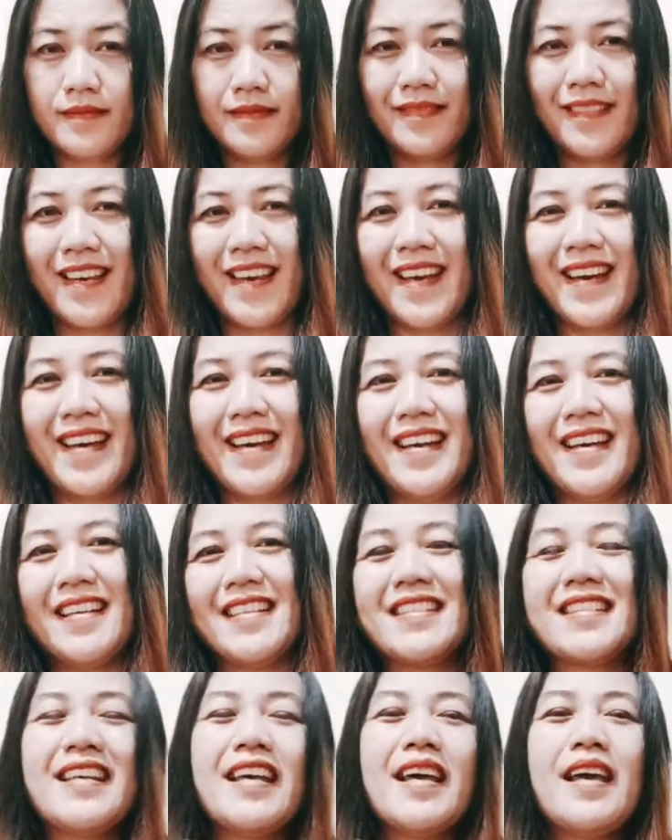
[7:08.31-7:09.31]

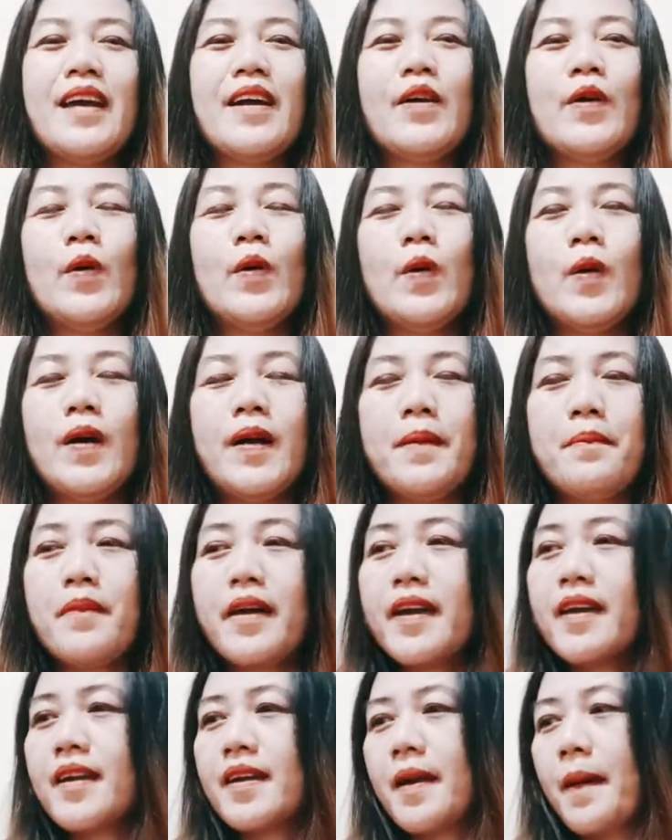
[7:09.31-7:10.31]
Yes. Or
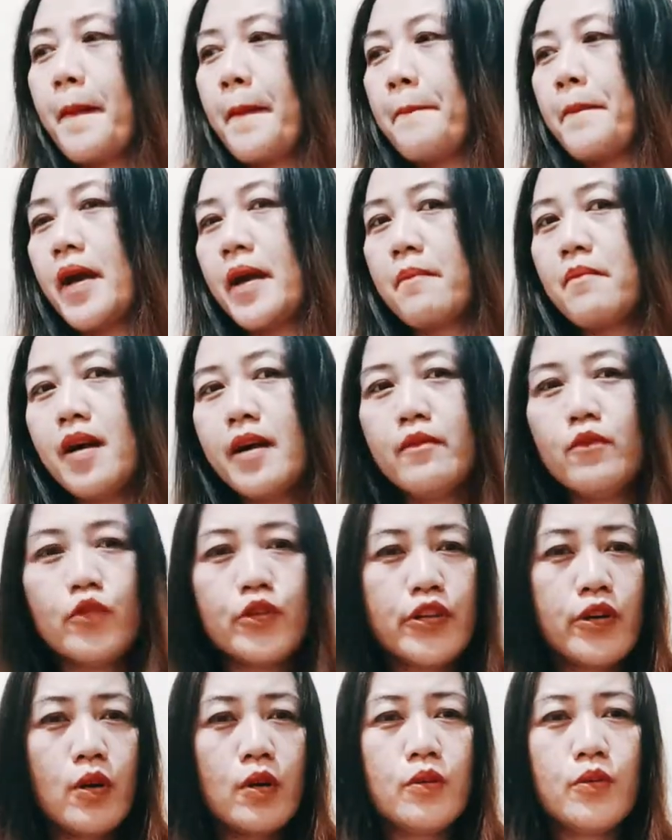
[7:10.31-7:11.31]
my mom would
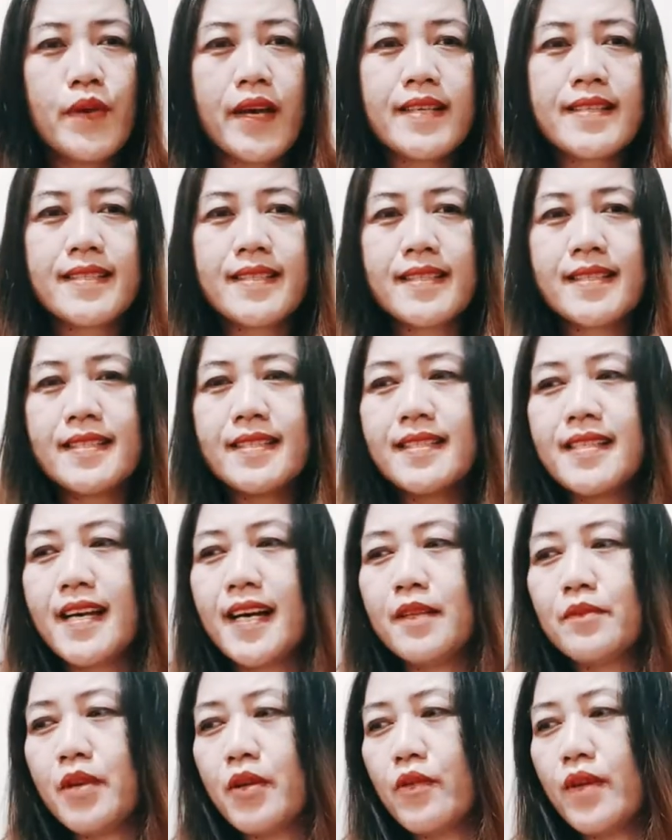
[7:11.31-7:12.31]
always tell
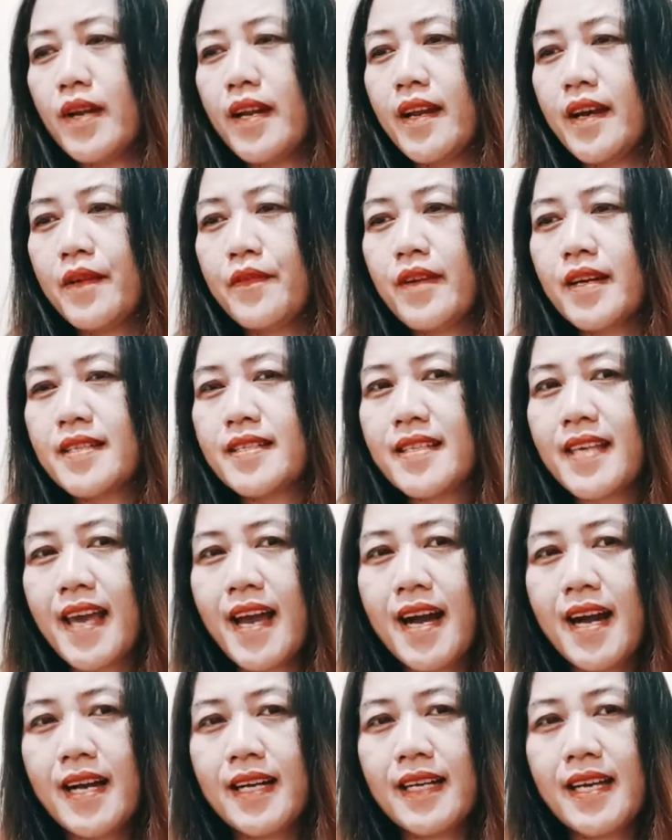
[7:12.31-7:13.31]
me when I was
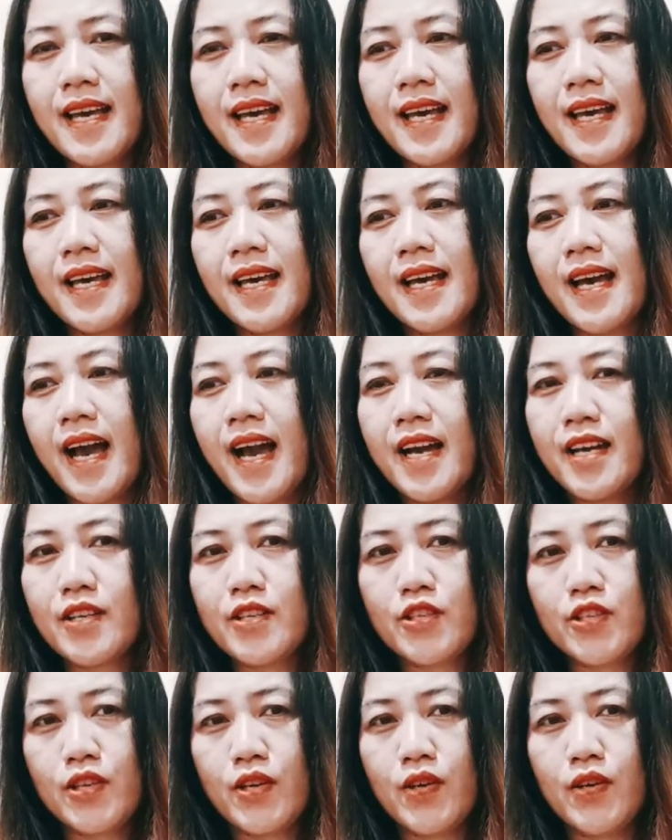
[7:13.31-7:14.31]
young, I
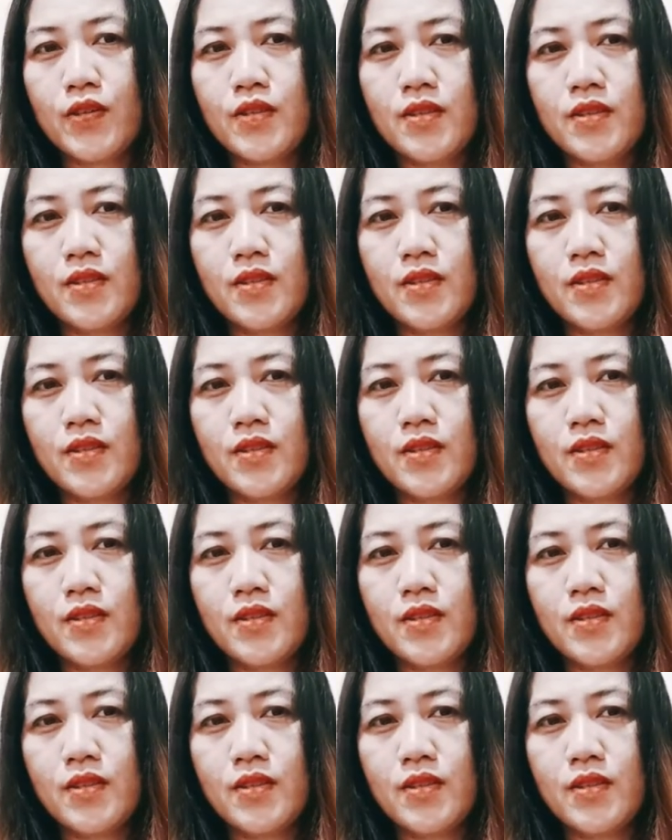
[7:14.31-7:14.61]
should